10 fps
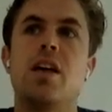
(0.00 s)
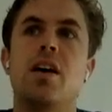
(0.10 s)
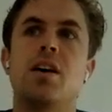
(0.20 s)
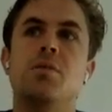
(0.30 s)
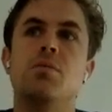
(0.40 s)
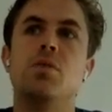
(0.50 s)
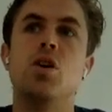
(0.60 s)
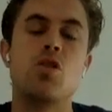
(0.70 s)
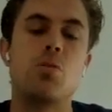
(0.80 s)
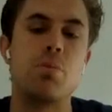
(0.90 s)

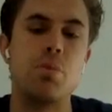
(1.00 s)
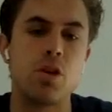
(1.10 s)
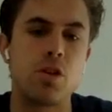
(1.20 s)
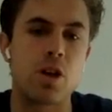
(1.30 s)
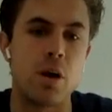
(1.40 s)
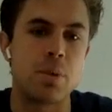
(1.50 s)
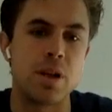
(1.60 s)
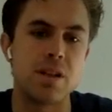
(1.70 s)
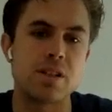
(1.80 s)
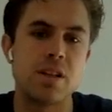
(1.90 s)
local
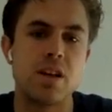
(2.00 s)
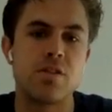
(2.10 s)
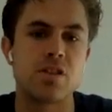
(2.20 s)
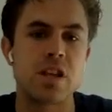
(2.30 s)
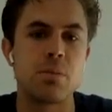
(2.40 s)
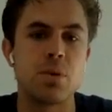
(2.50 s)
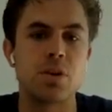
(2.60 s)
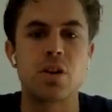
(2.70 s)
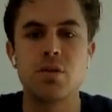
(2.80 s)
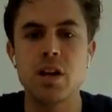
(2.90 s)
companies. For example,
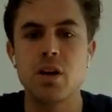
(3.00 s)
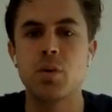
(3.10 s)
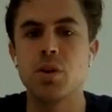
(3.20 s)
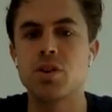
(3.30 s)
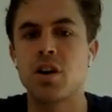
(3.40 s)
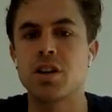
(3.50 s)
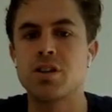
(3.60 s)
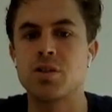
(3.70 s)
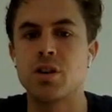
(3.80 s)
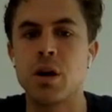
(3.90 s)
in Korea, we're talking
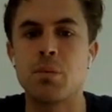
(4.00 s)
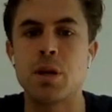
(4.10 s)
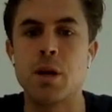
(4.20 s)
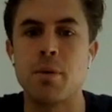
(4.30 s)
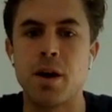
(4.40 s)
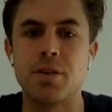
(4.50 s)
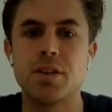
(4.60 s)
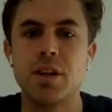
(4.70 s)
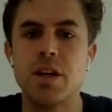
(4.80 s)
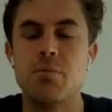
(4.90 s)
to a company about
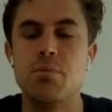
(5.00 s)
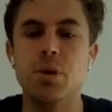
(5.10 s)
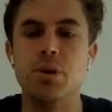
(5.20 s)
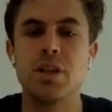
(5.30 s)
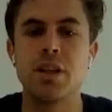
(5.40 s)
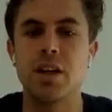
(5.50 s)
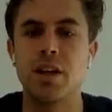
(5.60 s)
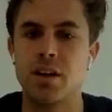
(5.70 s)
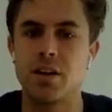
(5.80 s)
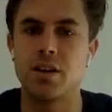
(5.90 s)
building
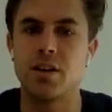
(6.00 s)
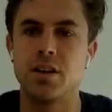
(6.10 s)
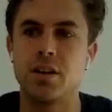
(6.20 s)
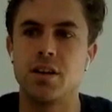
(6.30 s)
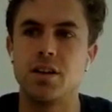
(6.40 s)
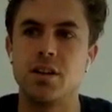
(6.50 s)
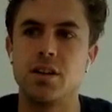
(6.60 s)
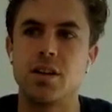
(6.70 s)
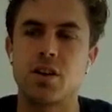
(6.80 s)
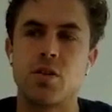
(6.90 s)

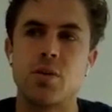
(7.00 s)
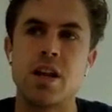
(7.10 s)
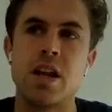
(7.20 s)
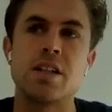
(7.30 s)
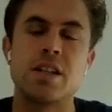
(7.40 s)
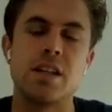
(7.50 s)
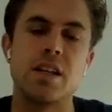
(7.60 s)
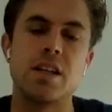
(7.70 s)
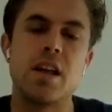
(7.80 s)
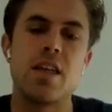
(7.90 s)
a Korean
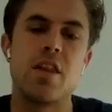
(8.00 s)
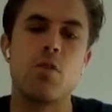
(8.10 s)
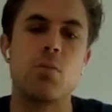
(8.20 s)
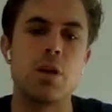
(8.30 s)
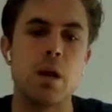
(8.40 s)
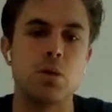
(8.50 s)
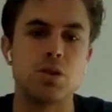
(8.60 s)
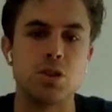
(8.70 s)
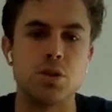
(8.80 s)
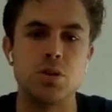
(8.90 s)
entity that will be able
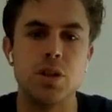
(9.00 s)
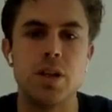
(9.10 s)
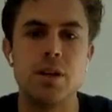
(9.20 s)
to